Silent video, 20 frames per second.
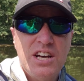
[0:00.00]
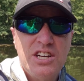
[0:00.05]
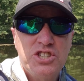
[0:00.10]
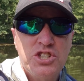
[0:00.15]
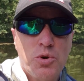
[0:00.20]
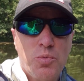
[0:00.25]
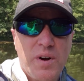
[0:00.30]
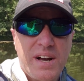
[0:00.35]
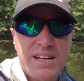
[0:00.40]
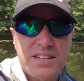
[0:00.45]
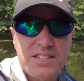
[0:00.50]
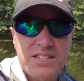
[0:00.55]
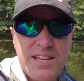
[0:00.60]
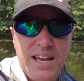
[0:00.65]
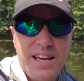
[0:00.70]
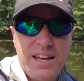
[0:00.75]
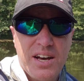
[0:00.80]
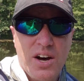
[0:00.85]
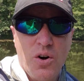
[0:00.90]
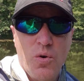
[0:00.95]
to rig a
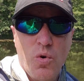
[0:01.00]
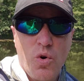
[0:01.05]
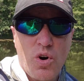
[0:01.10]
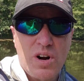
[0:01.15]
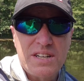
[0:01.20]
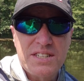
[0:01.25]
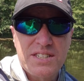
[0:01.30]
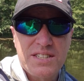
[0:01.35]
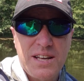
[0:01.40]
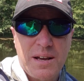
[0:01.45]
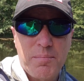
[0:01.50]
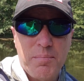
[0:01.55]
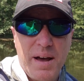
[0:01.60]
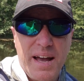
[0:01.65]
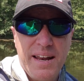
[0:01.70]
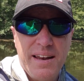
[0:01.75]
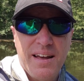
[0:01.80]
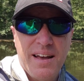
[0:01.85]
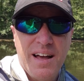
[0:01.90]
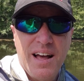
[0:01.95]
Senko or a stick bait.